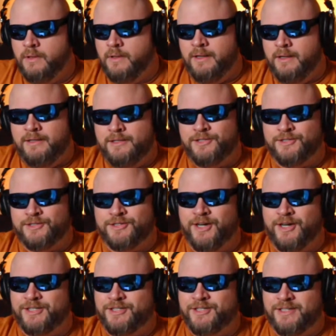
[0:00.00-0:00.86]

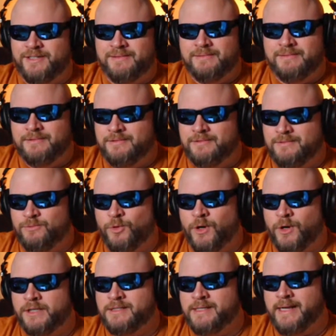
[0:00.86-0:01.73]
discussion
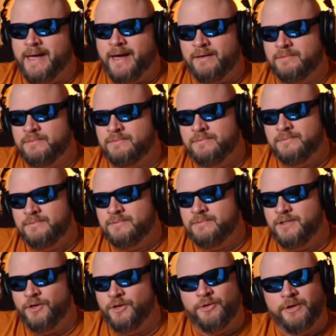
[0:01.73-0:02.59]
runs down,
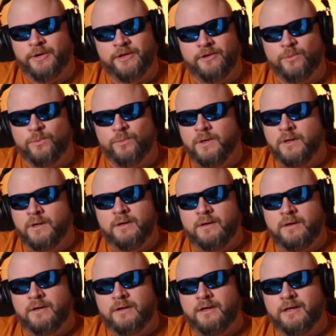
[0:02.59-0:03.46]
you're
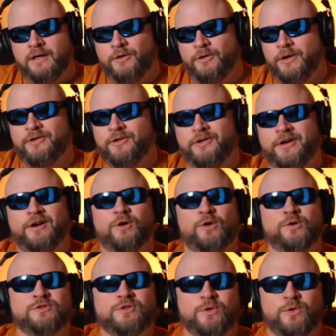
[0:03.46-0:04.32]
either an
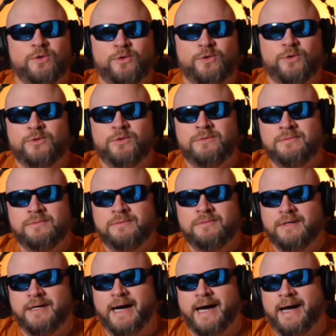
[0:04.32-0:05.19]
old school
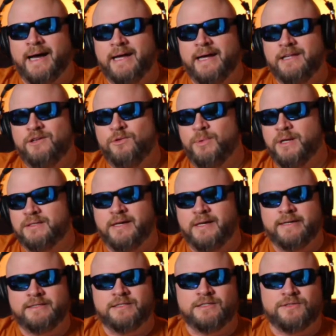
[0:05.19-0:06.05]
guy, you've been a
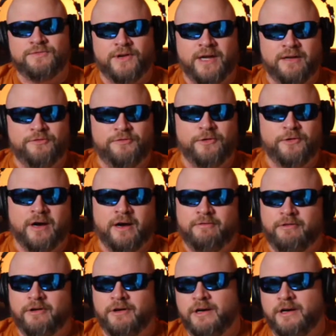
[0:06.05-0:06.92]
Texas fan
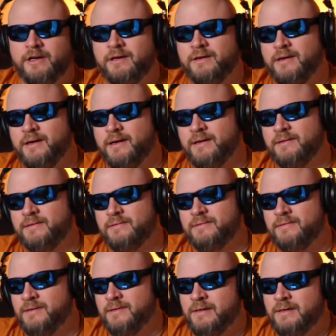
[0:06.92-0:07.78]
forever, and
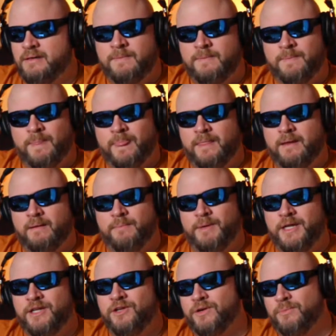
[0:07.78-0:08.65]
I mean,
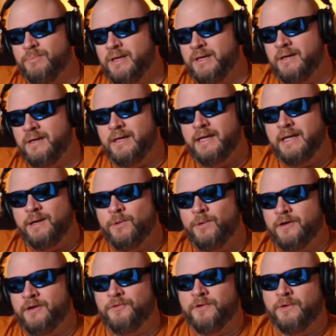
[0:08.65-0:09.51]
you could be
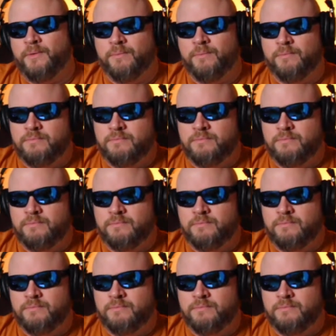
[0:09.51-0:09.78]
anywhere from